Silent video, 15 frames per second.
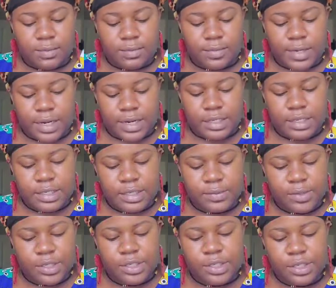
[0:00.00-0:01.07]
But I just
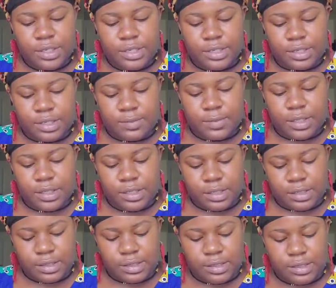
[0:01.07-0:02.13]
want to show you something.
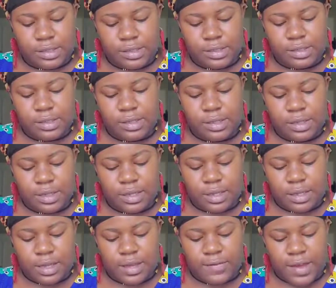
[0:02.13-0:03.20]

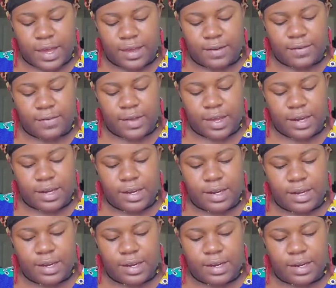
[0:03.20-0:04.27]
if I can find it
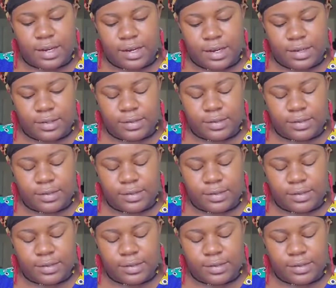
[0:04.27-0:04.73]
in here.